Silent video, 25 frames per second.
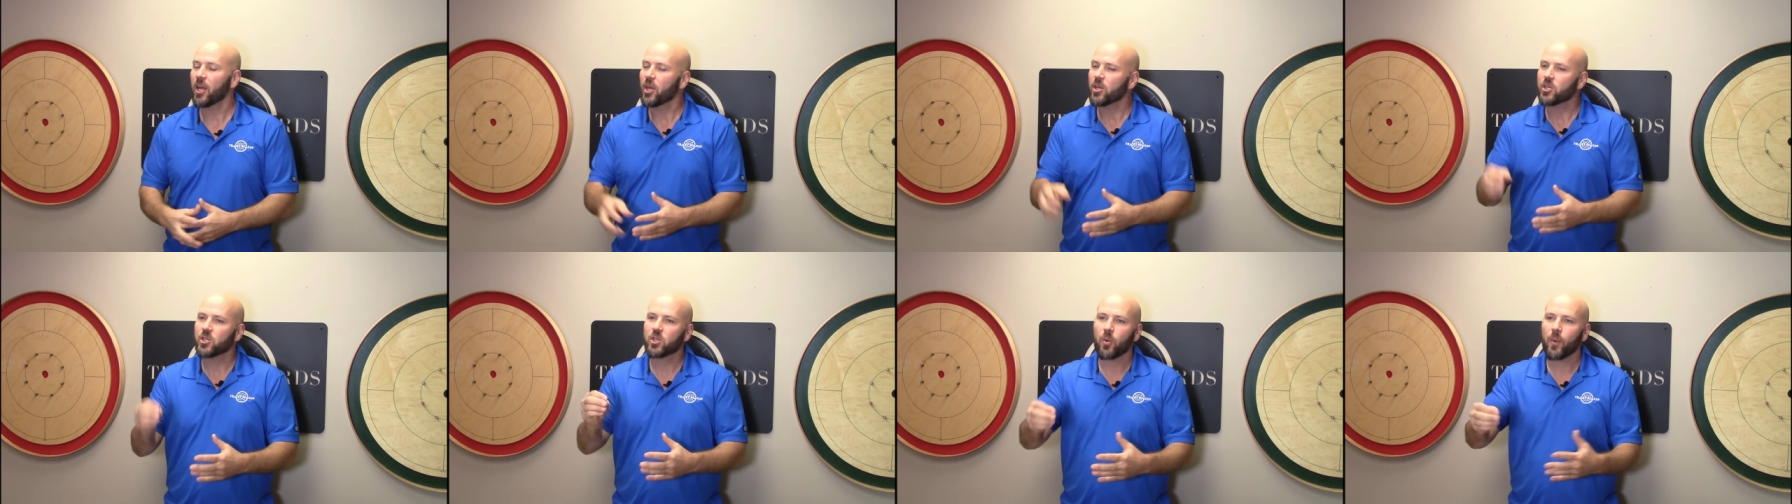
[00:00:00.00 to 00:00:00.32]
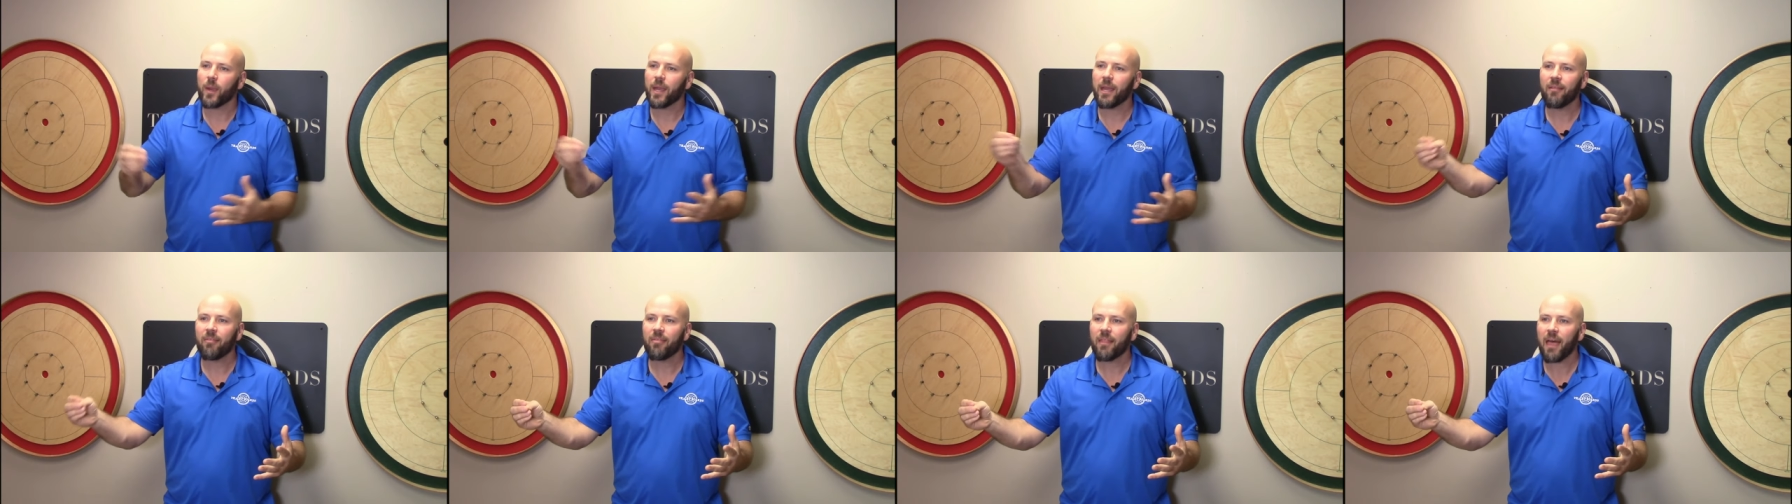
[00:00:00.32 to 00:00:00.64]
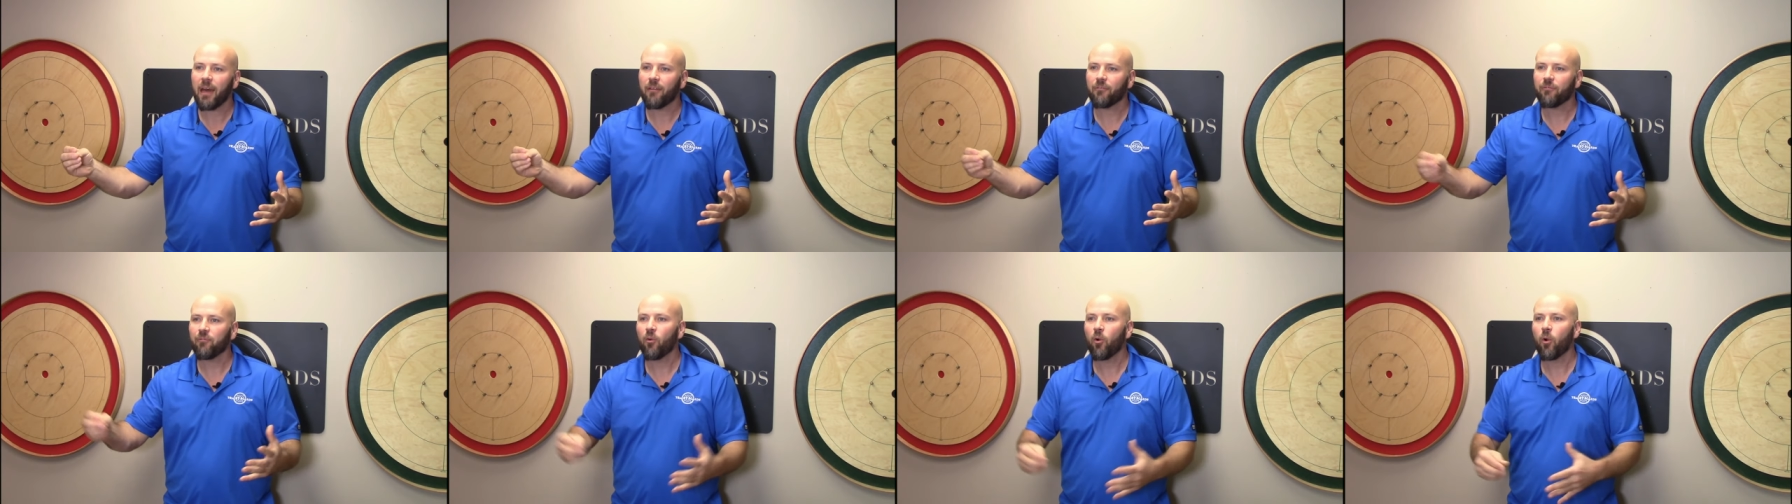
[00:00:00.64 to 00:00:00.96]
So in
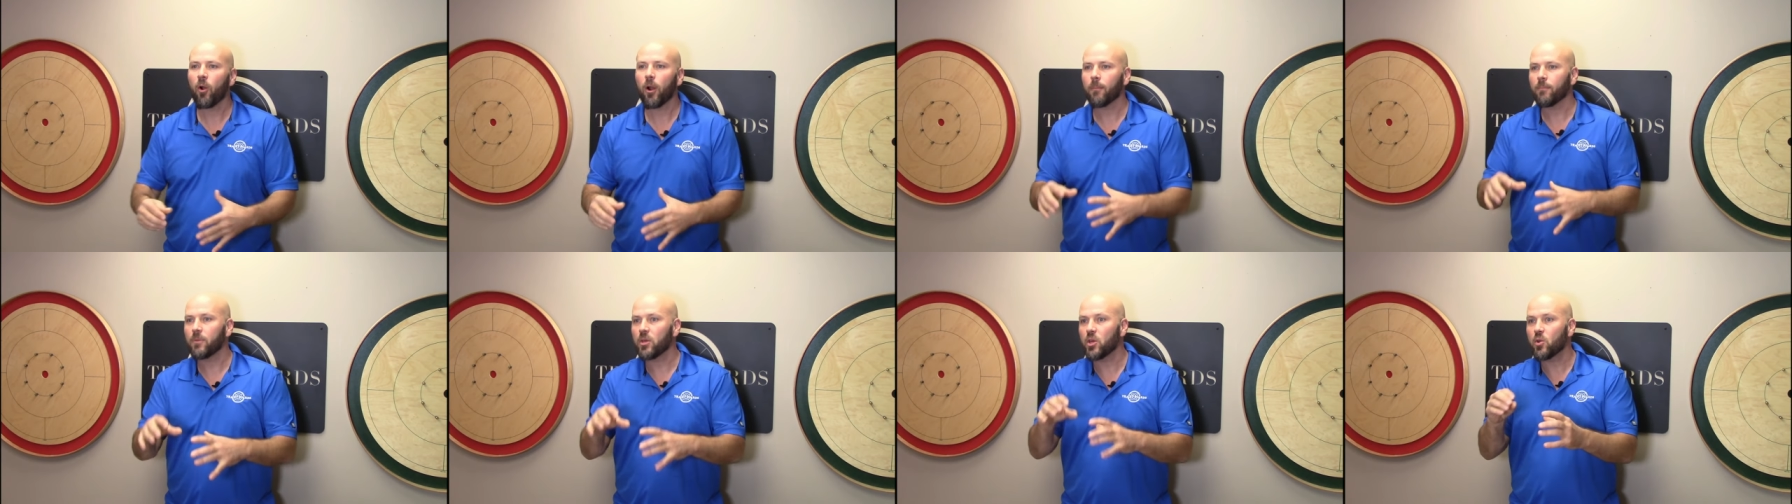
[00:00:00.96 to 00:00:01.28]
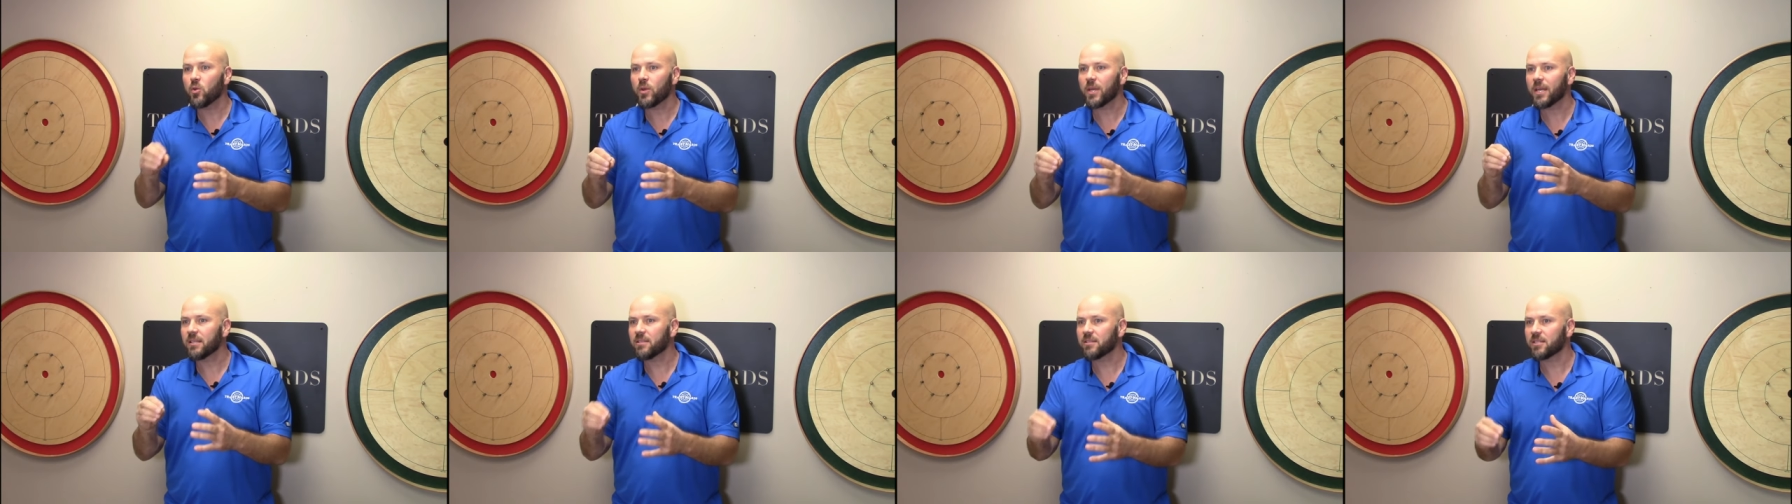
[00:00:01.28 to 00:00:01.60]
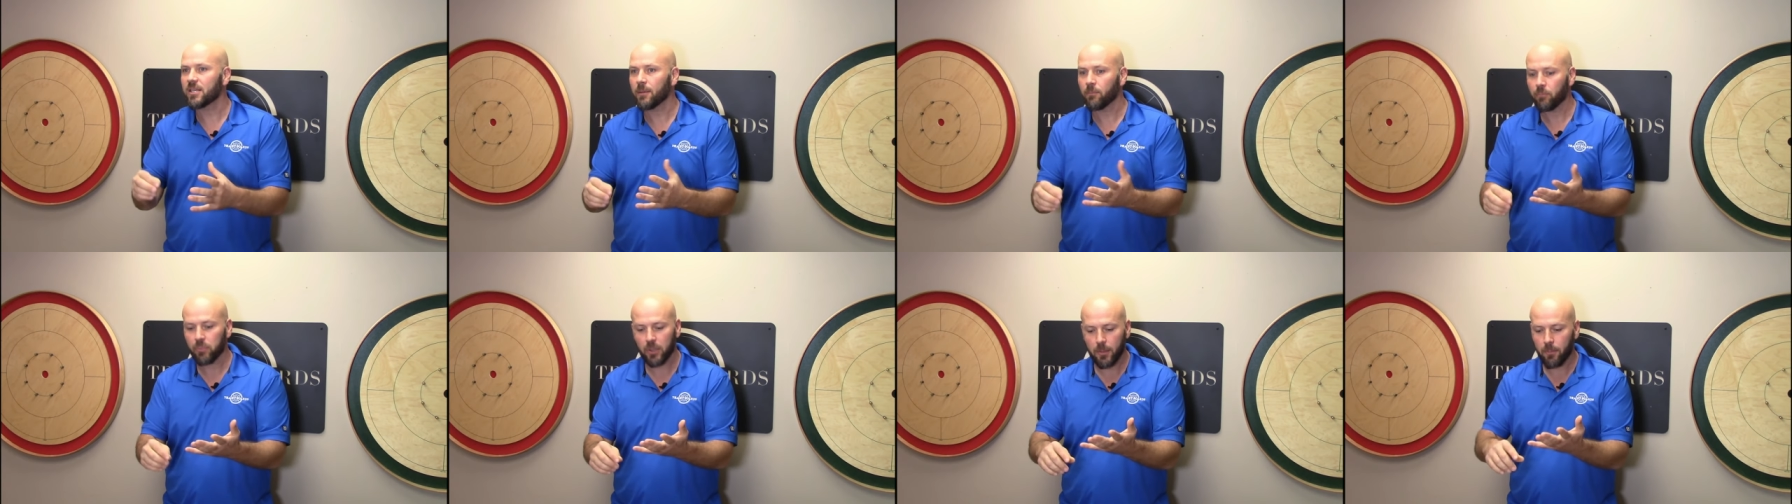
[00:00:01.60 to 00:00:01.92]
that form, you can
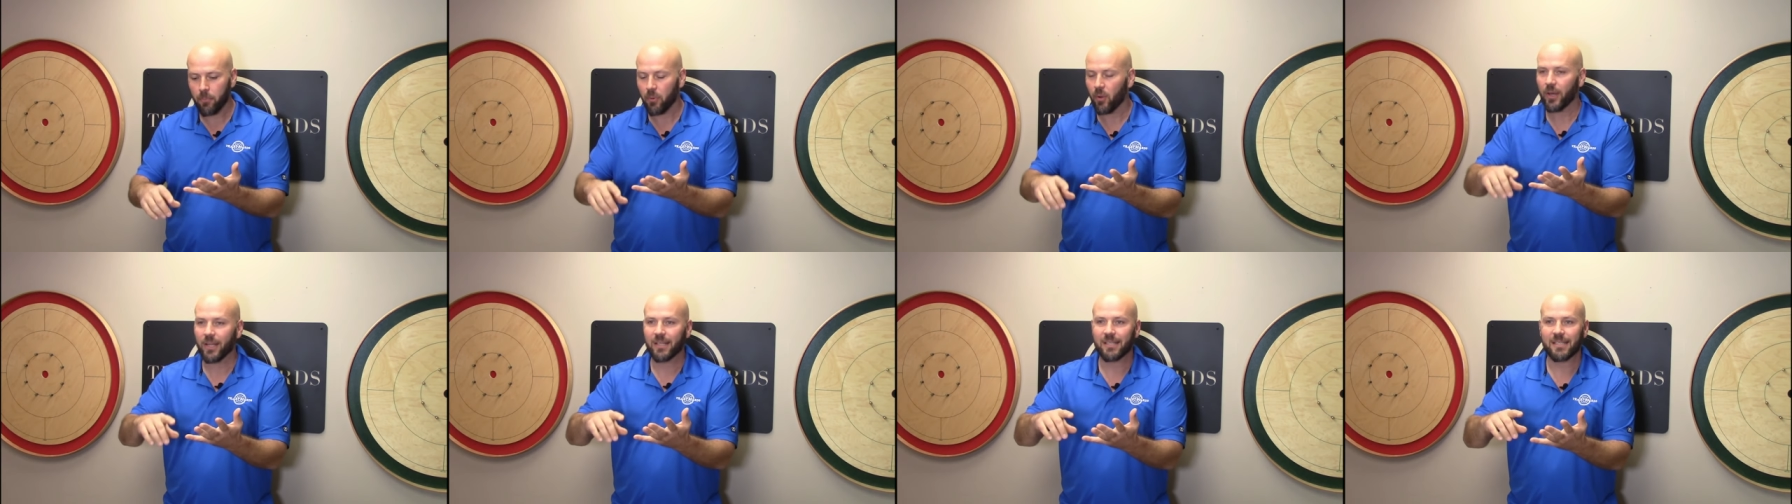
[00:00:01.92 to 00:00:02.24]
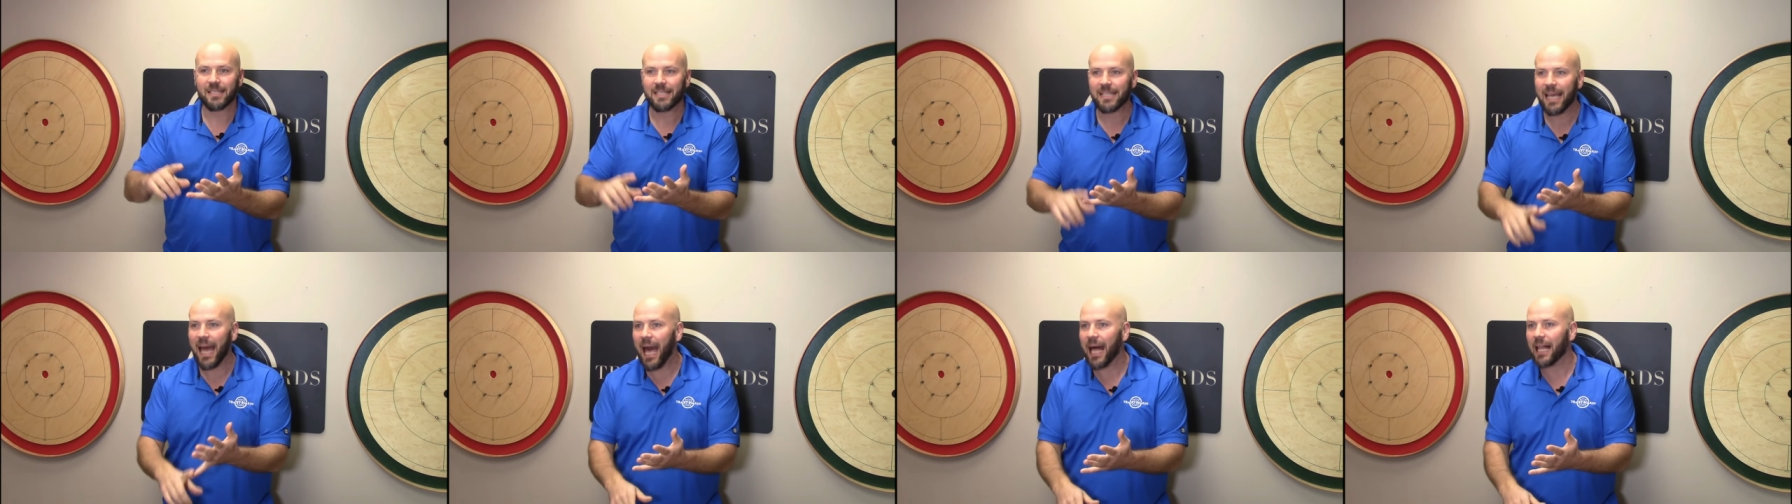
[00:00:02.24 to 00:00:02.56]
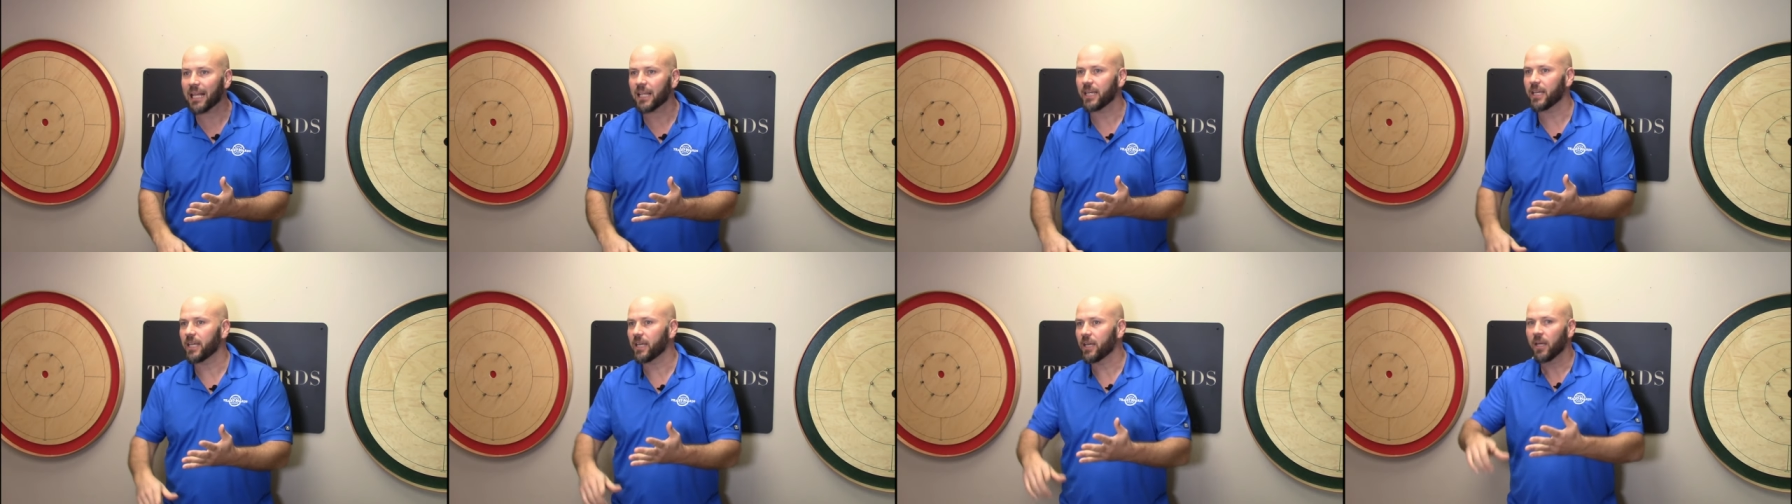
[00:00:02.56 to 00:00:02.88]
simply put
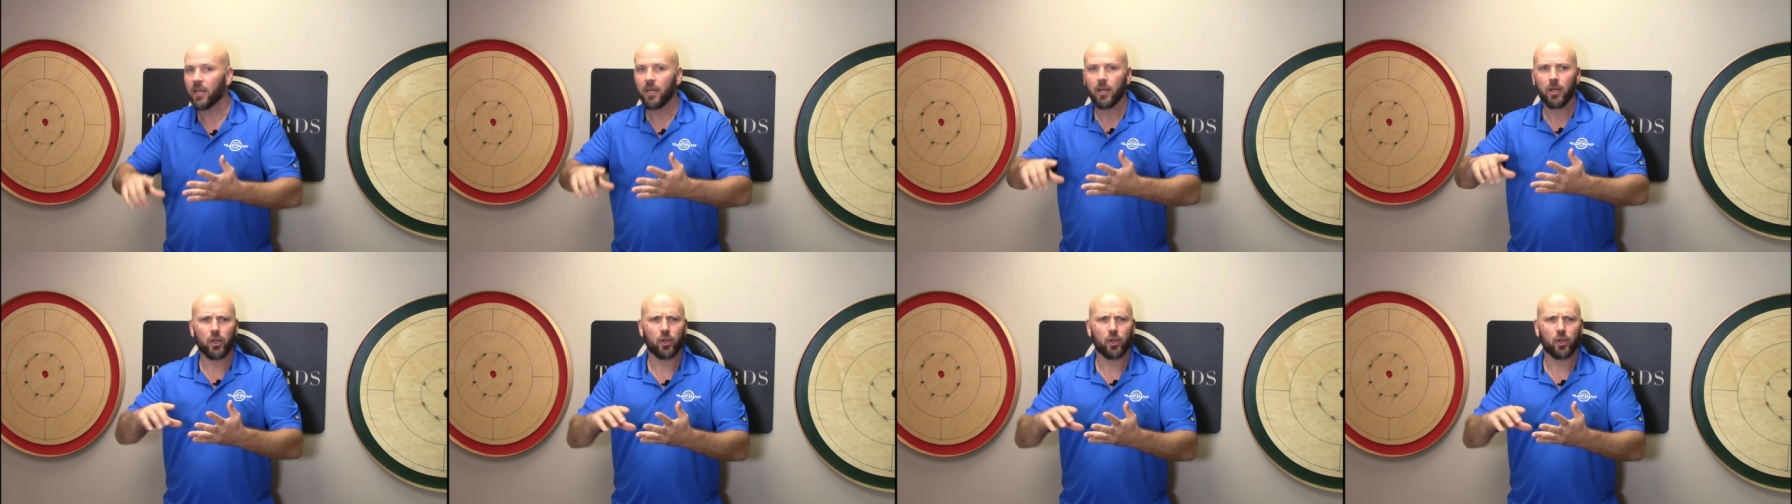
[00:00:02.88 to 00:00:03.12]
Sally,